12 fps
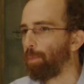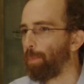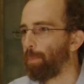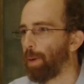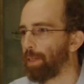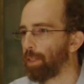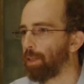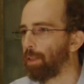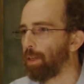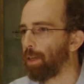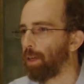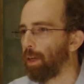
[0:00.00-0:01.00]

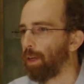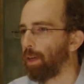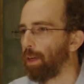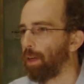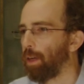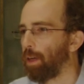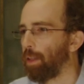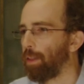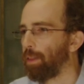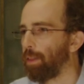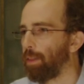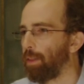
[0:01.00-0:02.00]
basically
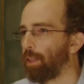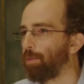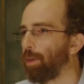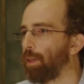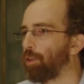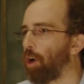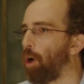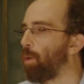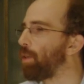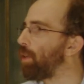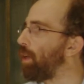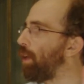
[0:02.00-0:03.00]
these villains
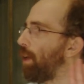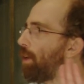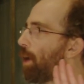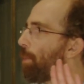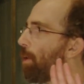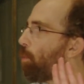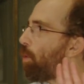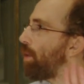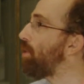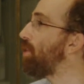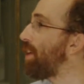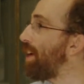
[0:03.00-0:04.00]
always end up on one
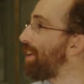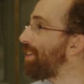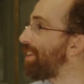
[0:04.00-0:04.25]
set.